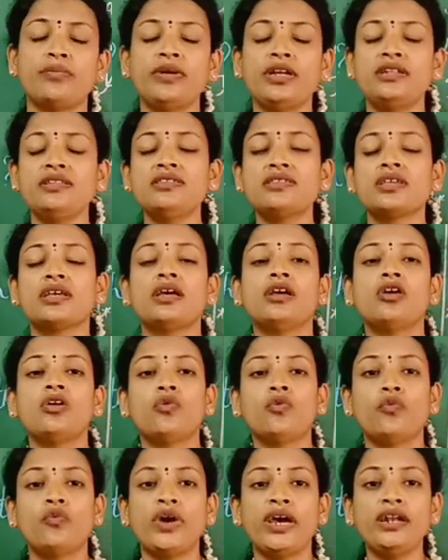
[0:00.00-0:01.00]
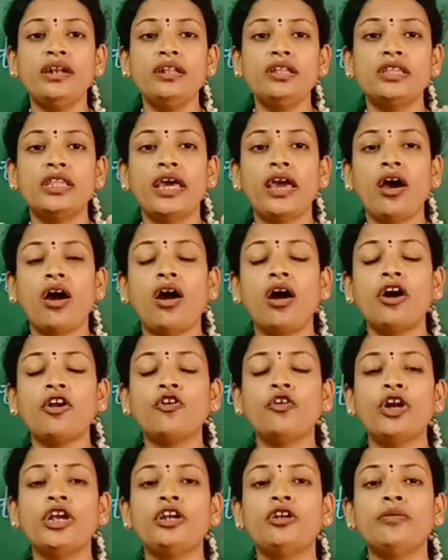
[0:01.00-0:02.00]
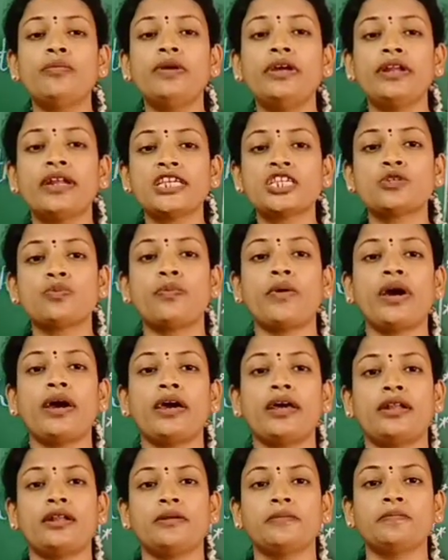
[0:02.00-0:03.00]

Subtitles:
Means when they are going to be respire.